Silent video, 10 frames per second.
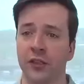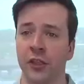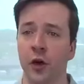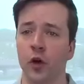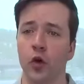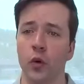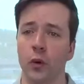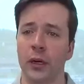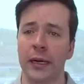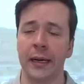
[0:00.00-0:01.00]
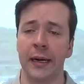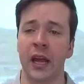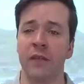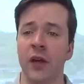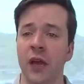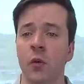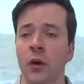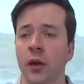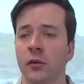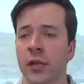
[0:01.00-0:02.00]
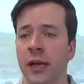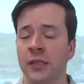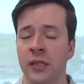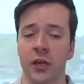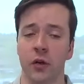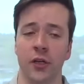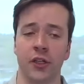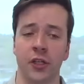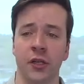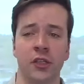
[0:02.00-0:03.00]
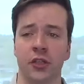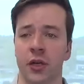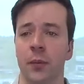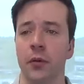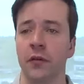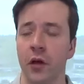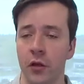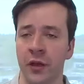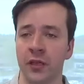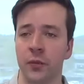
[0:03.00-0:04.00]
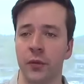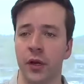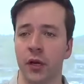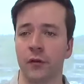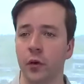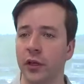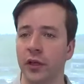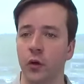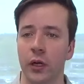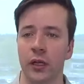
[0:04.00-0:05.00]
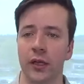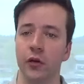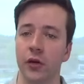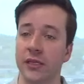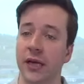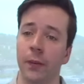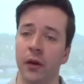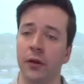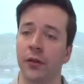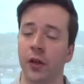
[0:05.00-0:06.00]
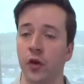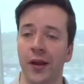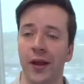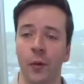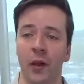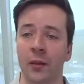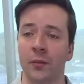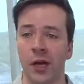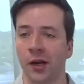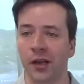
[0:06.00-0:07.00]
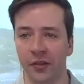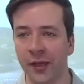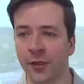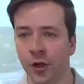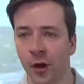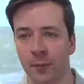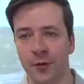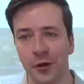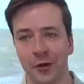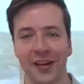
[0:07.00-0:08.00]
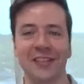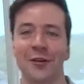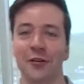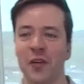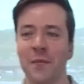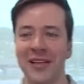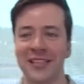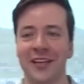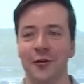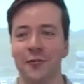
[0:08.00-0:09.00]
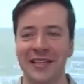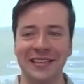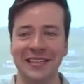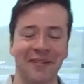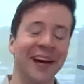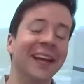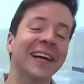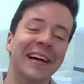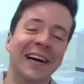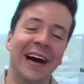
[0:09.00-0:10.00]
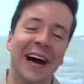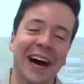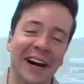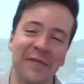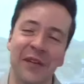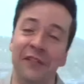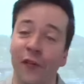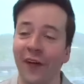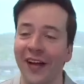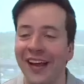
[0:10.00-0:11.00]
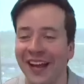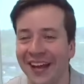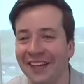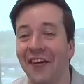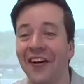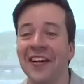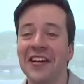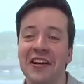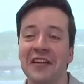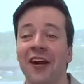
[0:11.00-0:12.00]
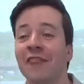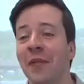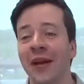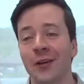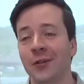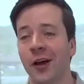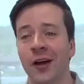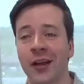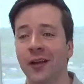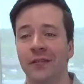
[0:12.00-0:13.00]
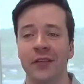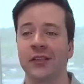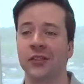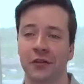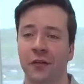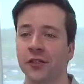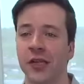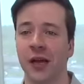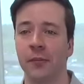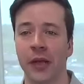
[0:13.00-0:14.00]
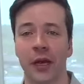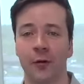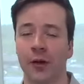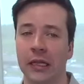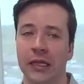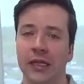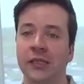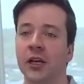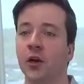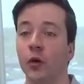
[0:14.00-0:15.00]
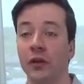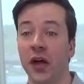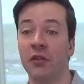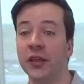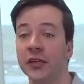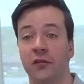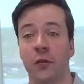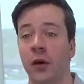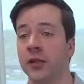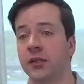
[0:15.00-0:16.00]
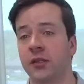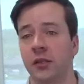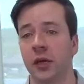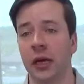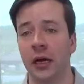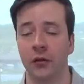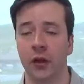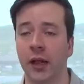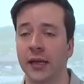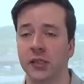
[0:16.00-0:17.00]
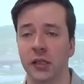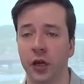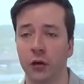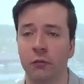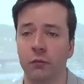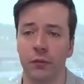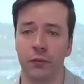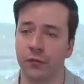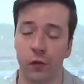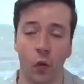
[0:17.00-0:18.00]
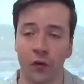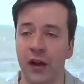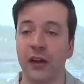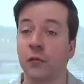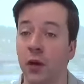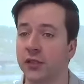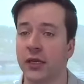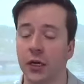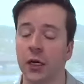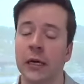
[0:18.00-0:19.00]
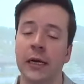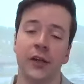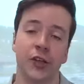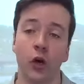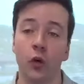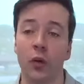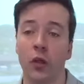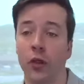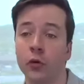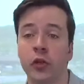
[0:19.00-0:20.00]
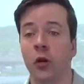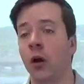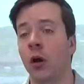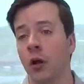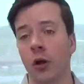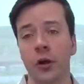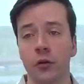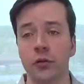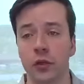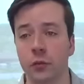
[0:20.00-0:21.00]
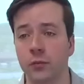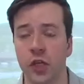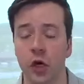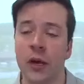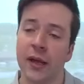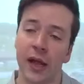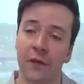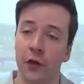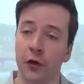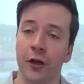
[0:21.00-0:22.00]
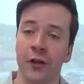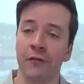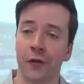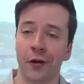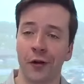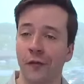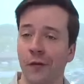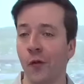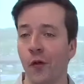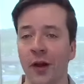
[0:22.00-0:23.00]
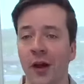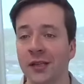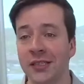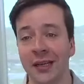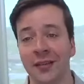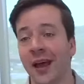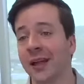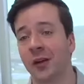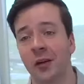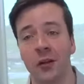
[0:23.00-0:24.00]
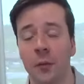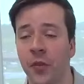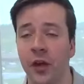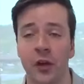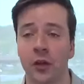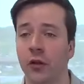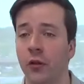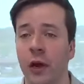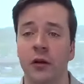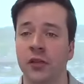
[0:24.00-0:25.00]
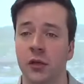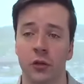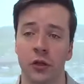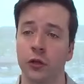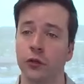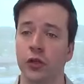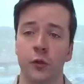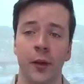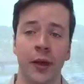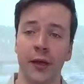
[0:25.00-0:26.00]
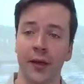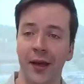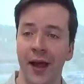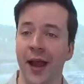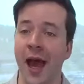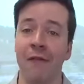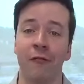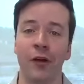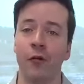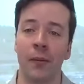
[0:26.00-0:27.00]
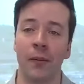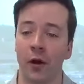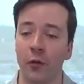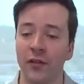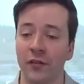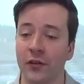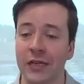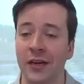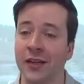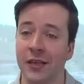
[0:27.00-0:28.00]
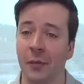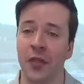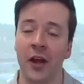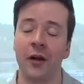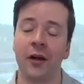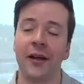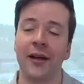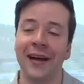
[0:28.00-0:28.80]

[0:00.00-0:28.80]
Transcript: So if anyone else has any questions, just a couple of other things I'm going to cover really quickly. You can type it into the Q&A while I'm talking, and that's your opportunity. So if you miss it, you'll miss it. But for everybody who's on here, if this is your first time being on one of these, we've done these for months over the last, 4 or 5 months here. So those are all on our YouTube. So if you're looking for more content, that's all up there. You can go to the Route Consultant YouTube, and every webinar we've ever done is up there.